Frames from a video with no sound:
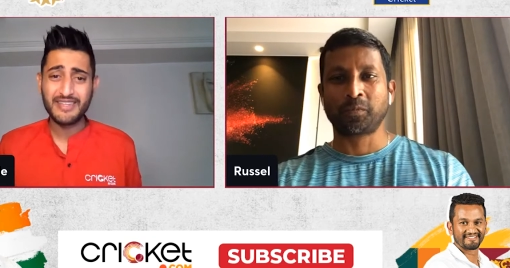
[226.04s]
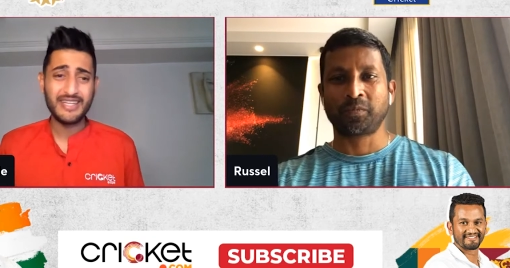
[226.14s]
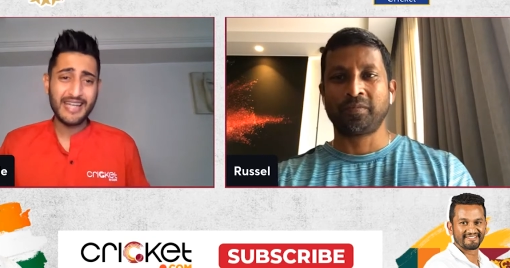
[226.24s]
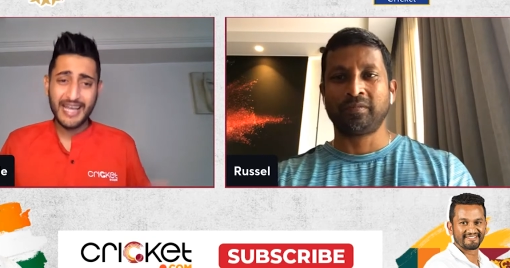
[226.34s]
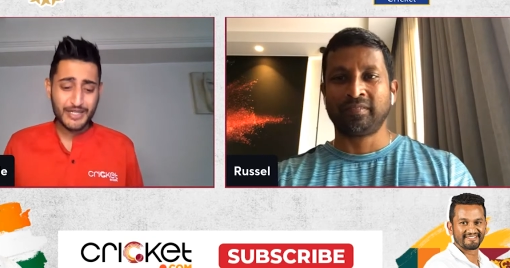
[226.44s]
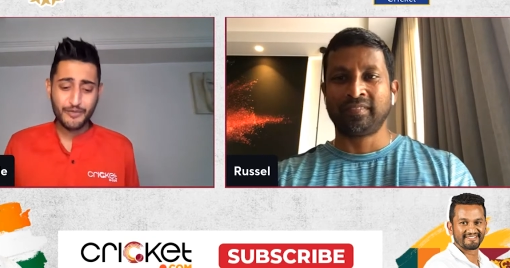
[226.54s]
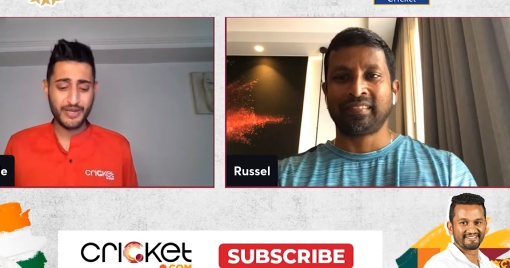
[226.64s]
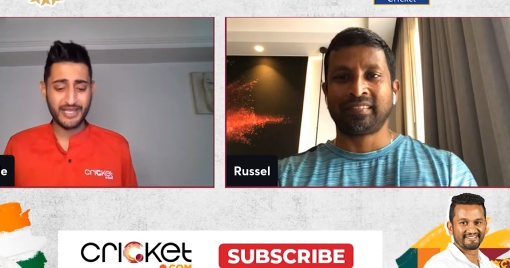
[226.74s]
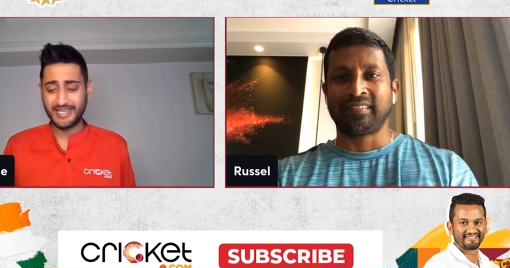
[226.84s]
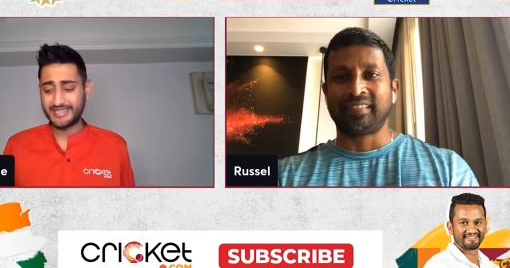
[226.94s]
Speaker 1: the nine
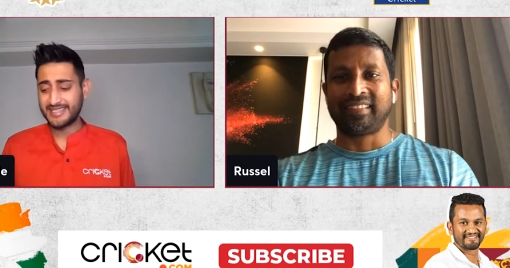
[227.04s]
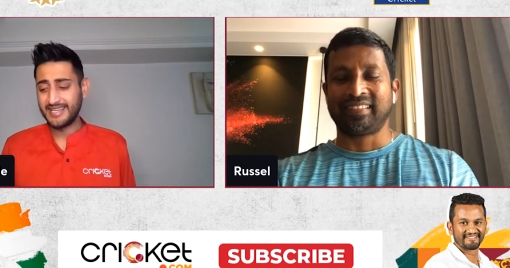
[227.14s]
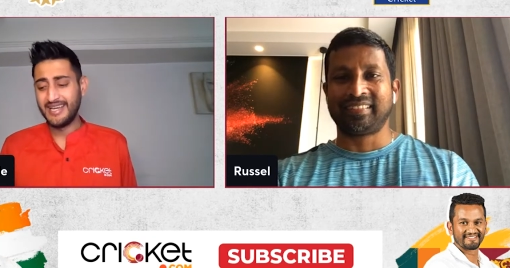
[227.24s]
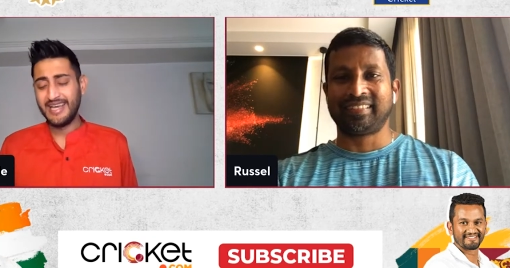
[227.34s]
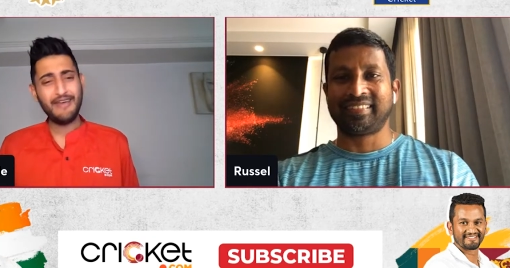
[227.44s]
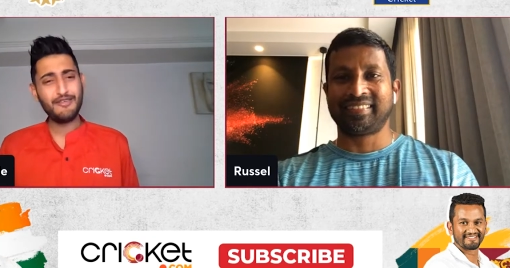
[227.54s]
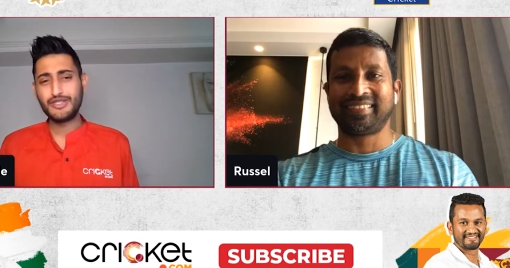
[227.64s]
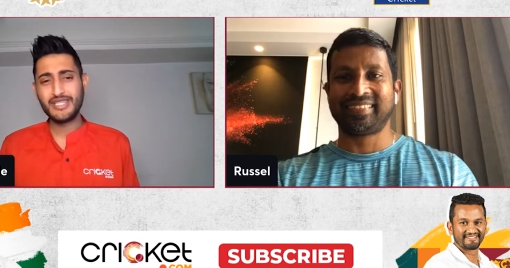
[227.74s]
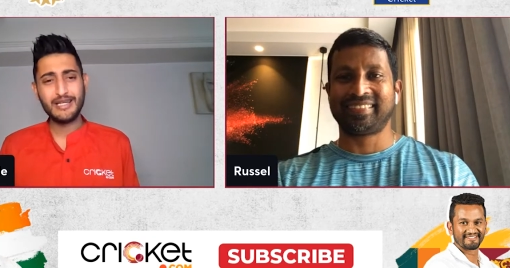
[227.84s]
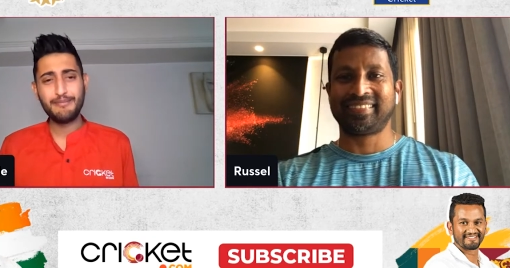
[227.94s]
wickets have you
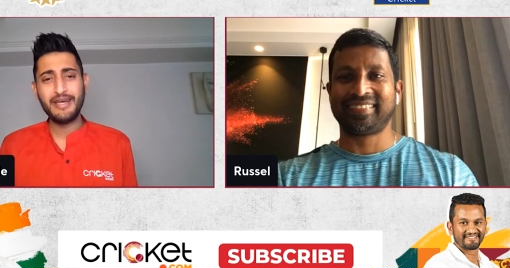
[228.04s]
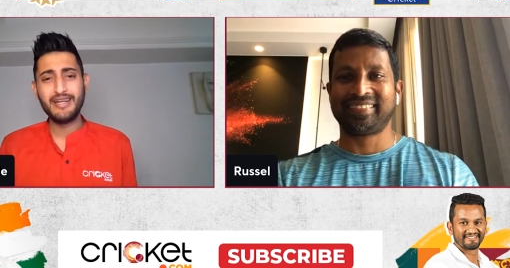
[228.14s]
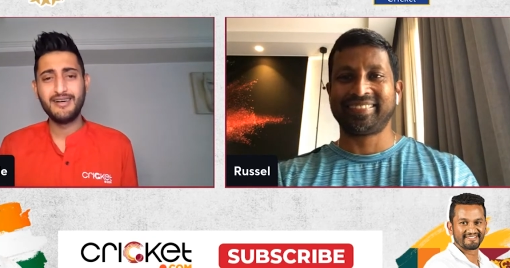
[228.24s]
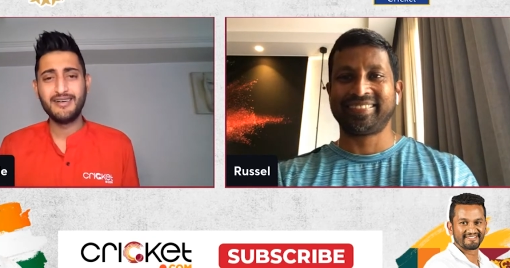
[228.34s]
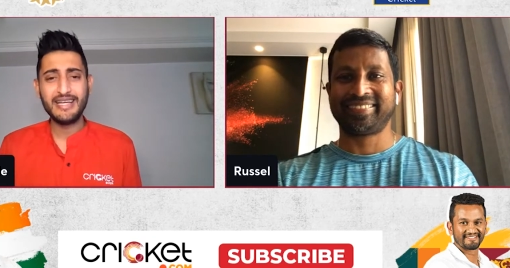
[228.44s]
seen a better